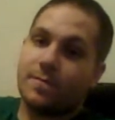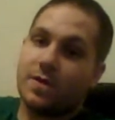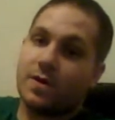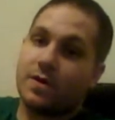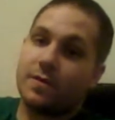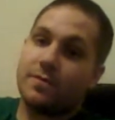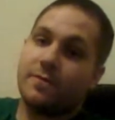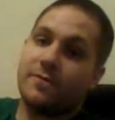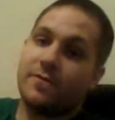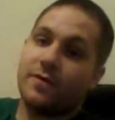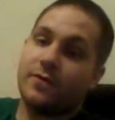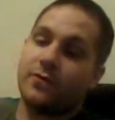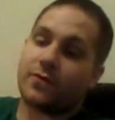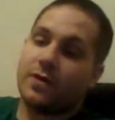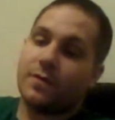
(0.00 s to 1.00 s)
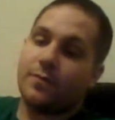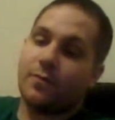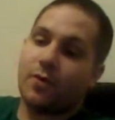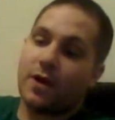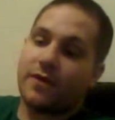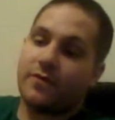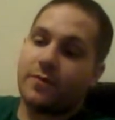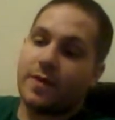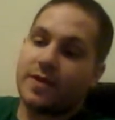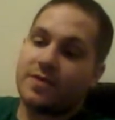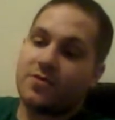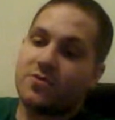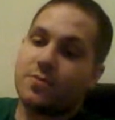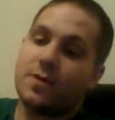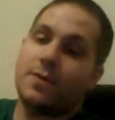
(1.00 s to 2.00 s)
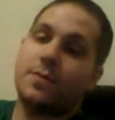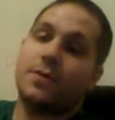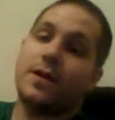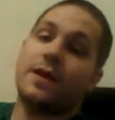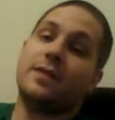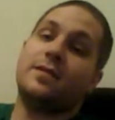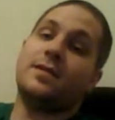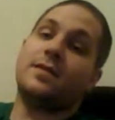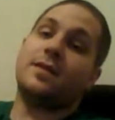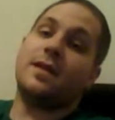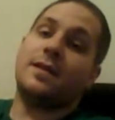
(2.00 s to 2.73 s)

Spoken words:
you can feel free to private message me with anything at